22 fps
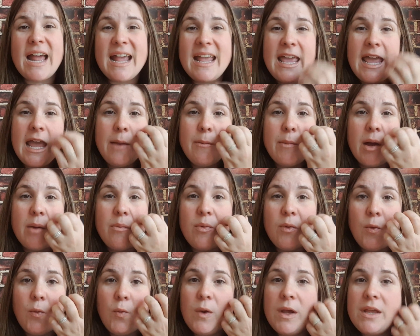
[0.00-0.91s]
I came
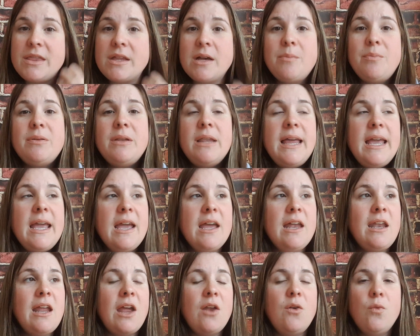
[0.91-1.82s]
up with a
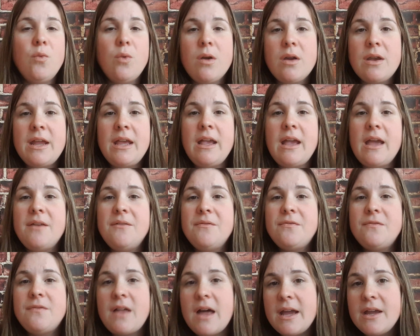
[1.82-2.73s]
plan and wording and
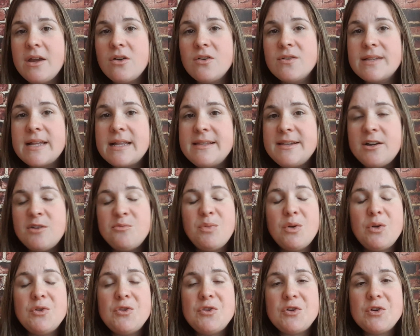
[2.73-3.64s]
flyers I did on
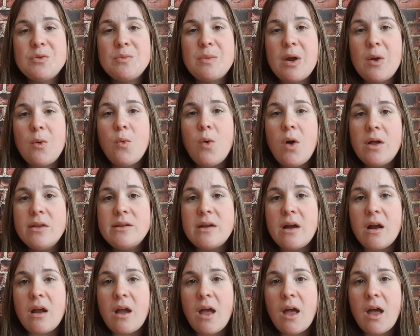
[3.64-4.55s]

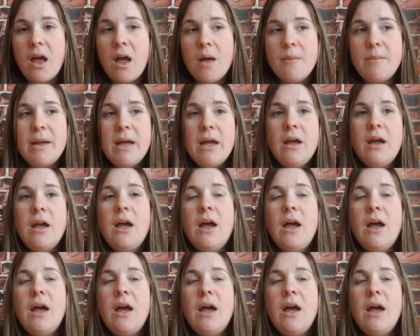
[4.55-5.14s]
postermywall.com.